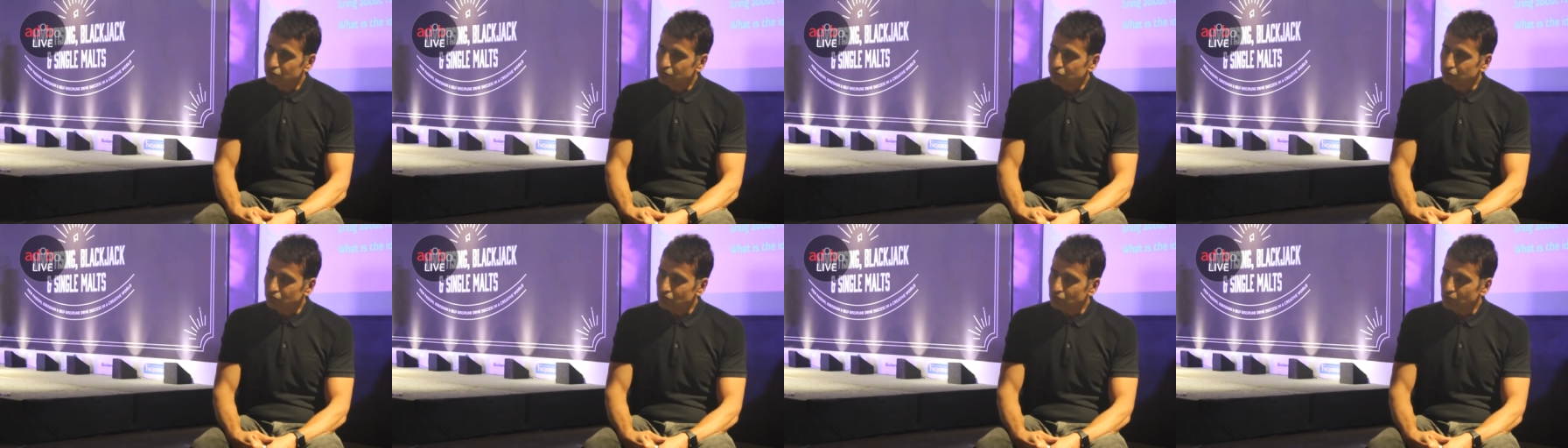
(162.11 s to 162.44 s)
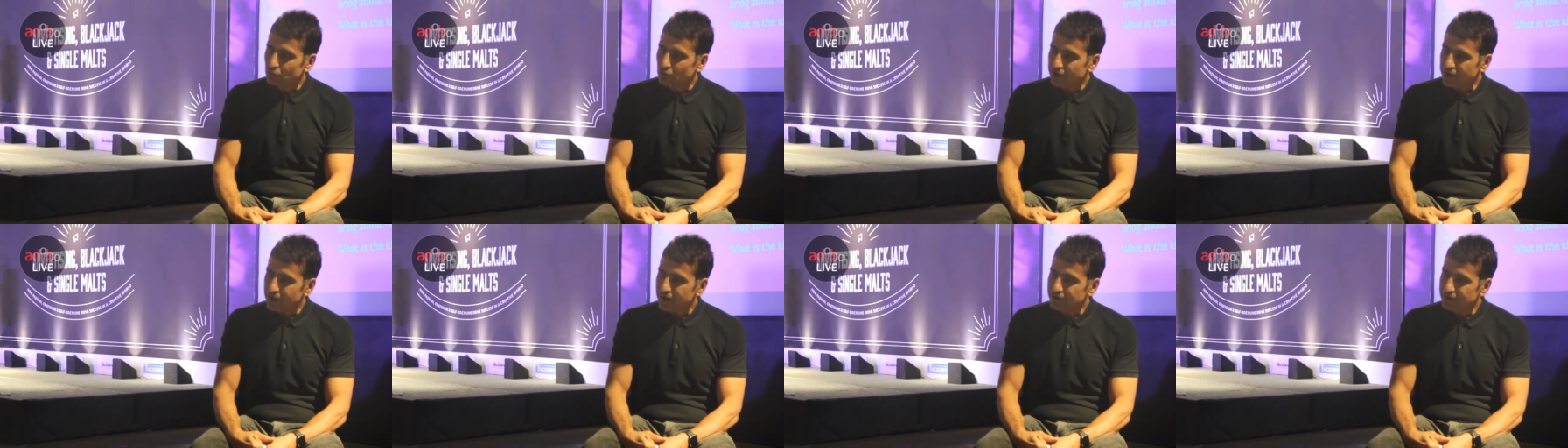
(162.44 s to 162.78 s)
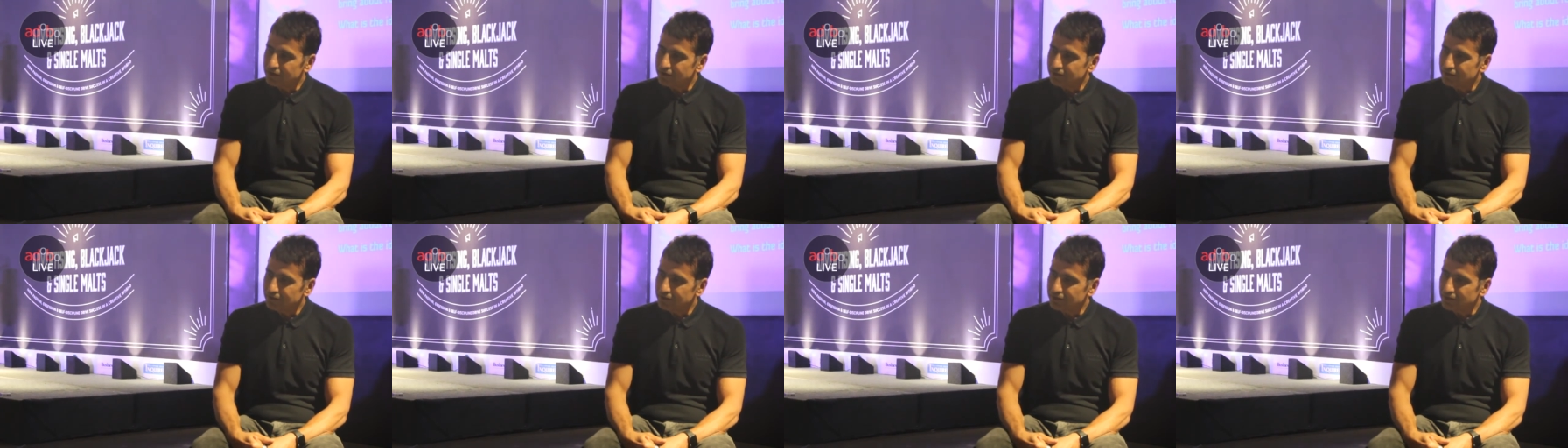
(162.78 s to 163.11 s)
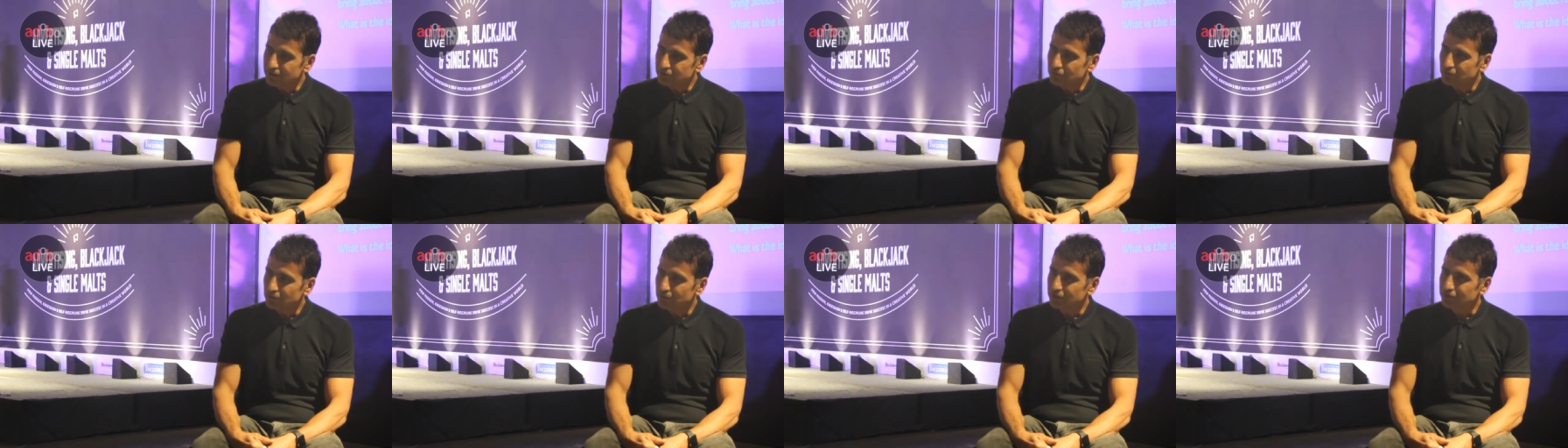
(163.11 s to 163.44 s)
So, what I did
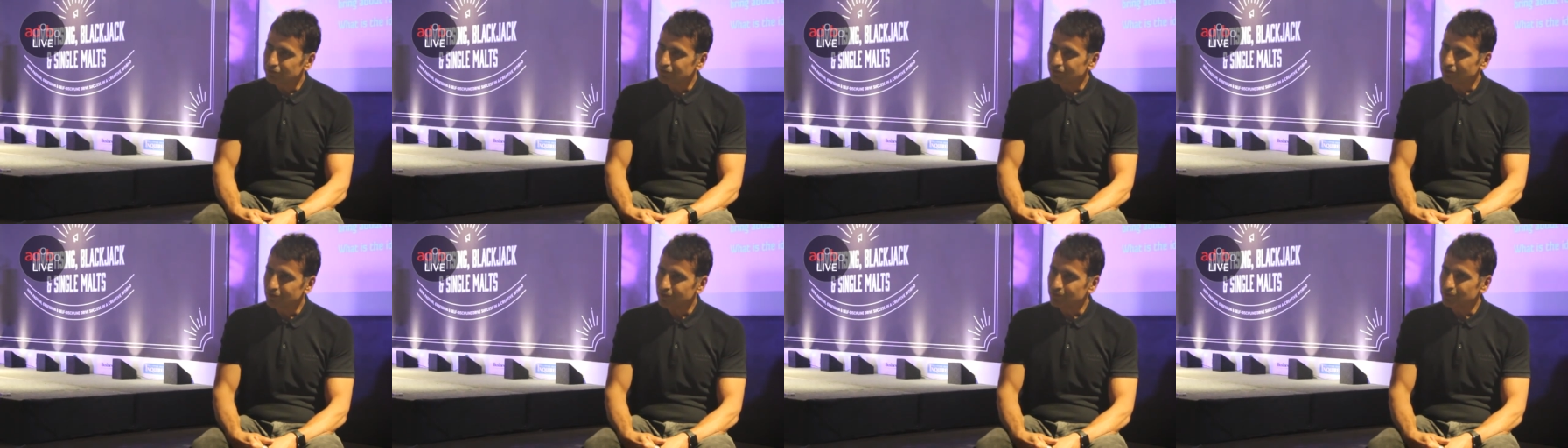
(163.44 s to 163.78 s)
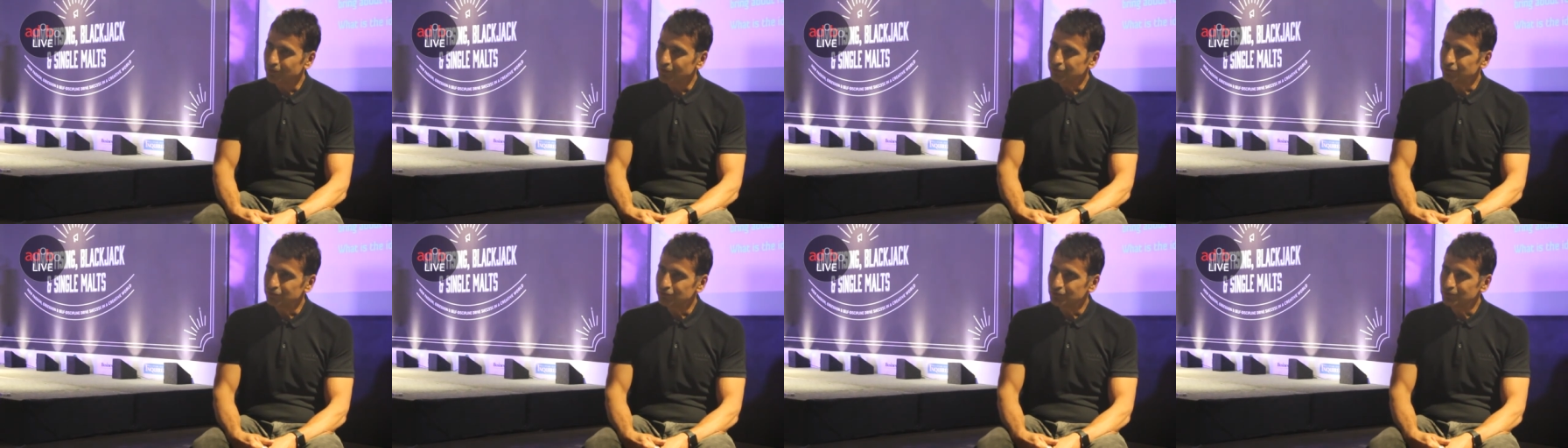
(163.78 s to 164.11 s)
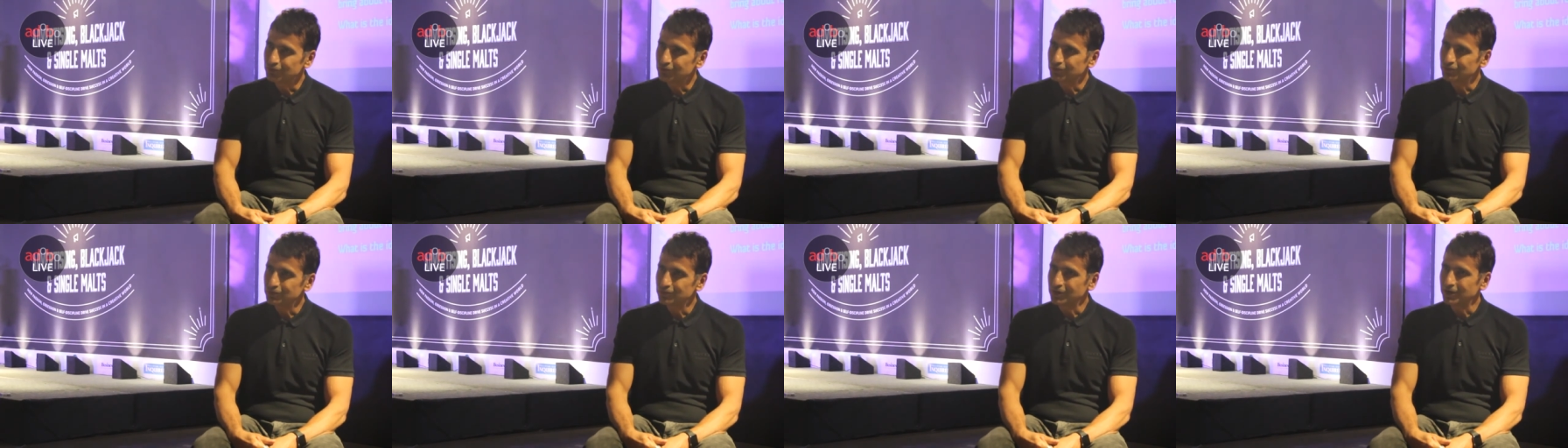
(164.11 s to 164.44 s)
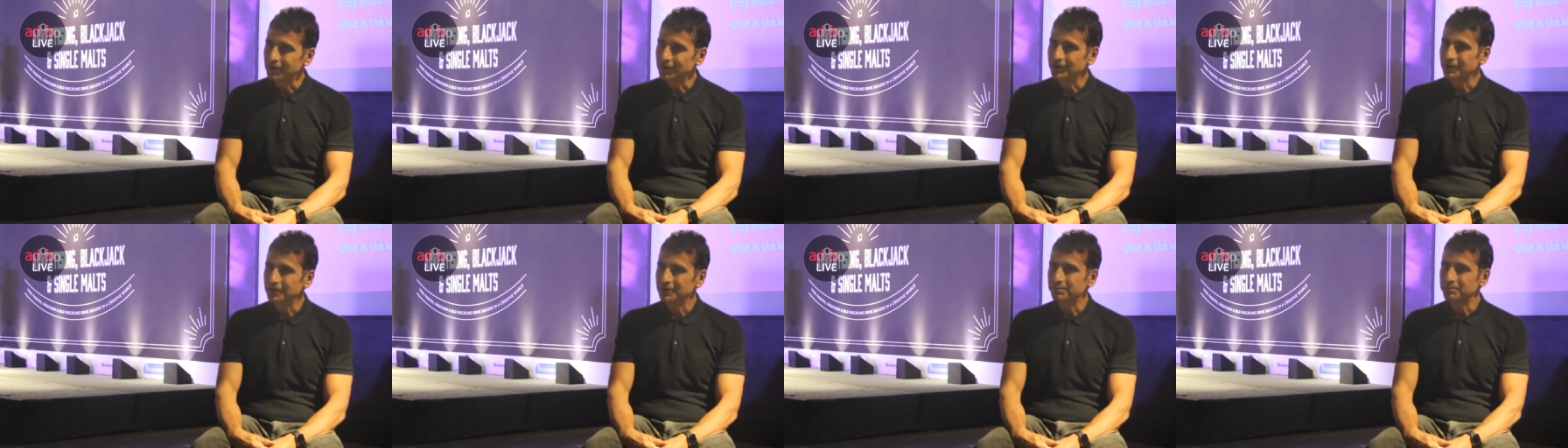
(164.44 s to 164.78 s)
in this workshop was
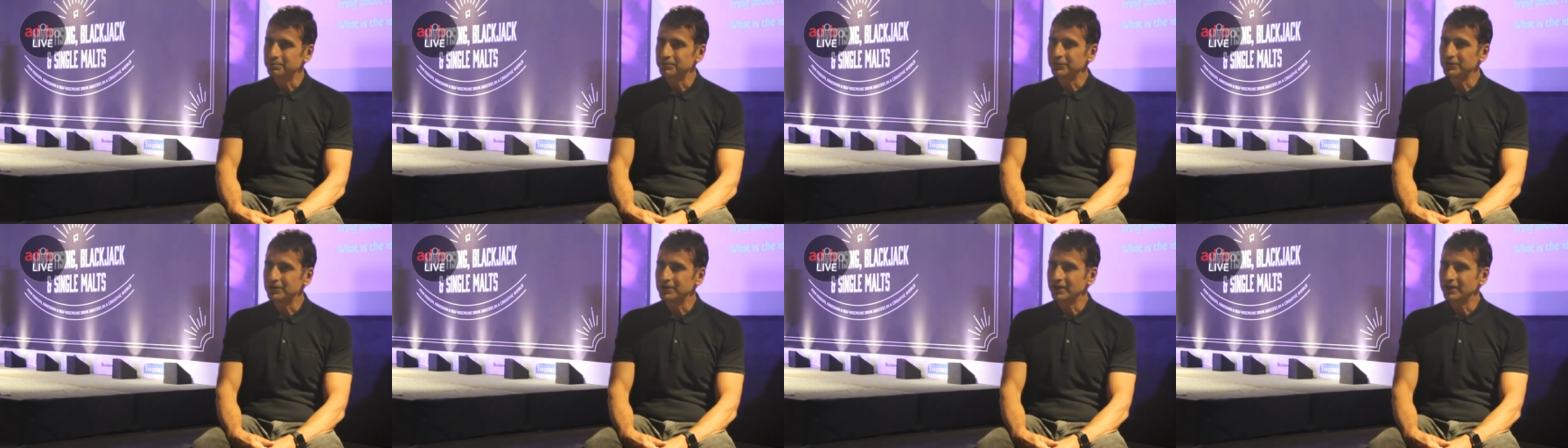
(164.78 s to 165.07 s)
to uh,